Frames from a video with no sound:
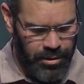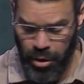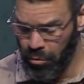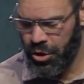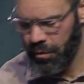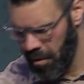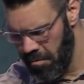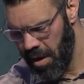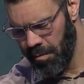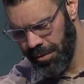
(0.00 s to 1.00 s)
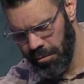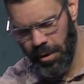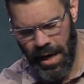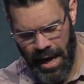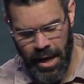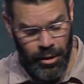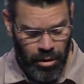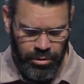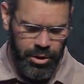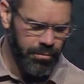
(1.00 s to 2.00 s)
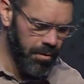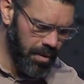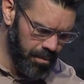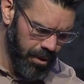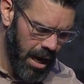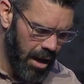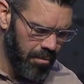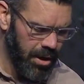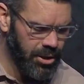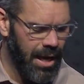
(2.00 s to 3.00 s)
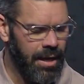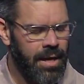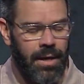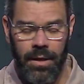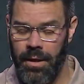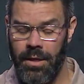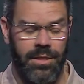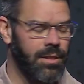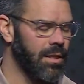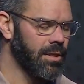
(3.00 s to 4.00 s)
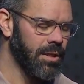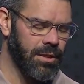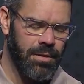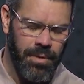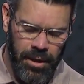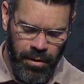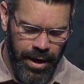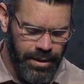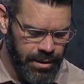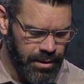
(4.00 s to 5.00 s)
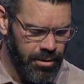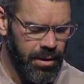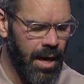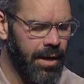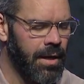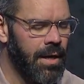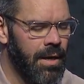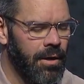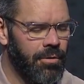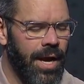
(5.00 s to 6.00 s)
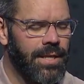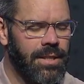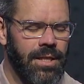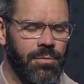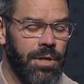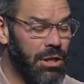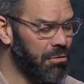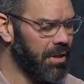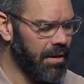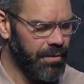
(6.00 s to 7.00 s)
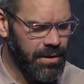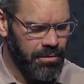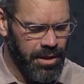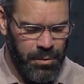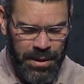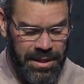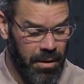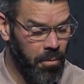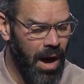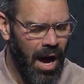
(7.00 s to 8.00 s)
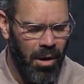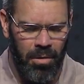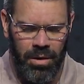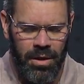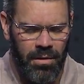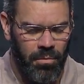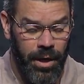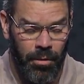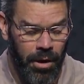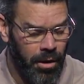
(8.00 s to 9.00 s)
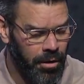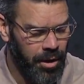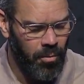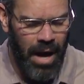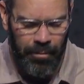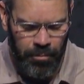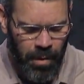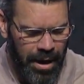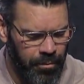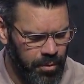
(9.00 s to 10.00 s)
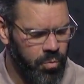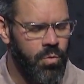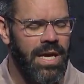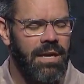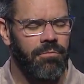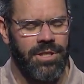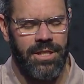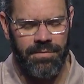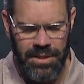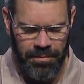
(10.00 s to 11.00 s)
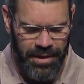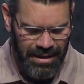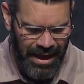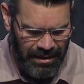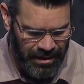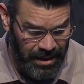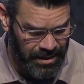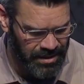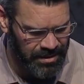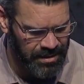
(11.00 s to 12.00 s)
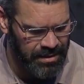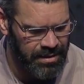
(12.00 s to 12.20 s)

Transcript: Don't you remember what I, don't you remember how much I, it ceases to be grace. And so, God, grace is when you give it to us, we say, wow, we don't earn it. Why, why would we receive something like this?